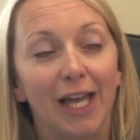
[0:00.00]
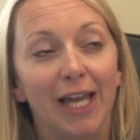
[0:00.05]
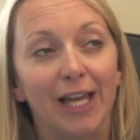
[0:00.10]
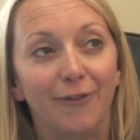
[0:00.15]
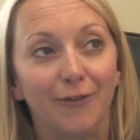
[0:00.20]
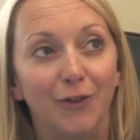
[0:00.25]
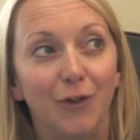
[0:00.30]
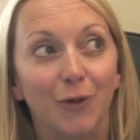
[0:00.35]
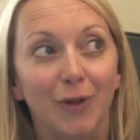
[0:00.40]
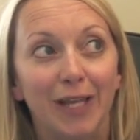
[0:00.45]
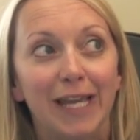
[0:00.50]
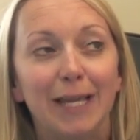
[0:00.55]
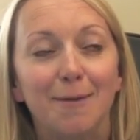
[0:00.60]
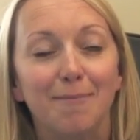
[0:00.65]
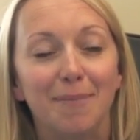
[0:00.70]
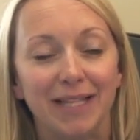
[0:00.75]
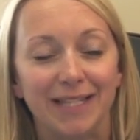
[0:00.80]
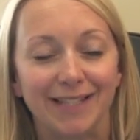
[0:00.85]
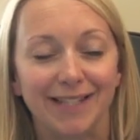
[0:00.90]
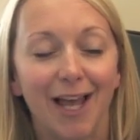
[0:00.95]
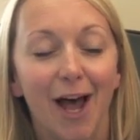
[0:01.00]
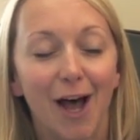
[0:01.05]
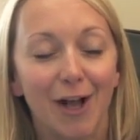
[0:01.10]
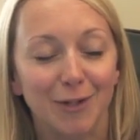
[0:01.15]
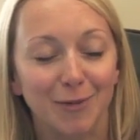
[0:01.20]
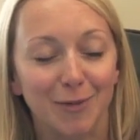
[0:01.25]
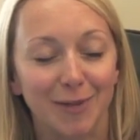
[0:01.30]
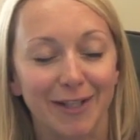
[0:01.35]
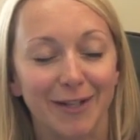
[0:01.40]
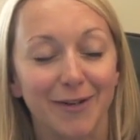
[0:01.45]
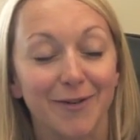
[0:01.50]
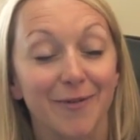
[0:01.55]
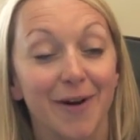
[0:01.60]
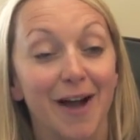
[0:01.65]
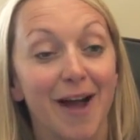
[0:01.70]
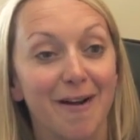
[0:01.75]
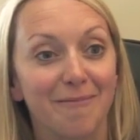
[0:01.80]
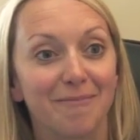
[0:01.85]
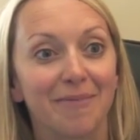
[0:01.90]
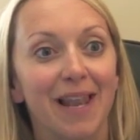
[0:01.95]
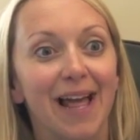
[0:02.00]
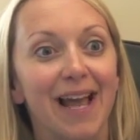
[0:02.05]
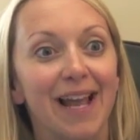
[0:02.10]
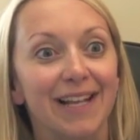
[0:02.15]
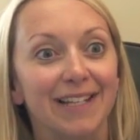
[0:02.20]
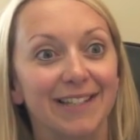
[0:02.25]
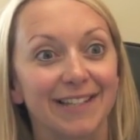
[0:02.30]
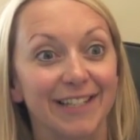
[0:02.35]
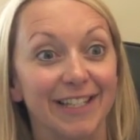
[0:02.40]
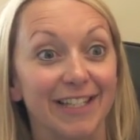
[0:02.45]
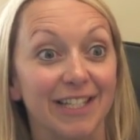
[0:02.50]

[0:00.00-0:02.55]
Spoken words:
if you keep in touch with your workplace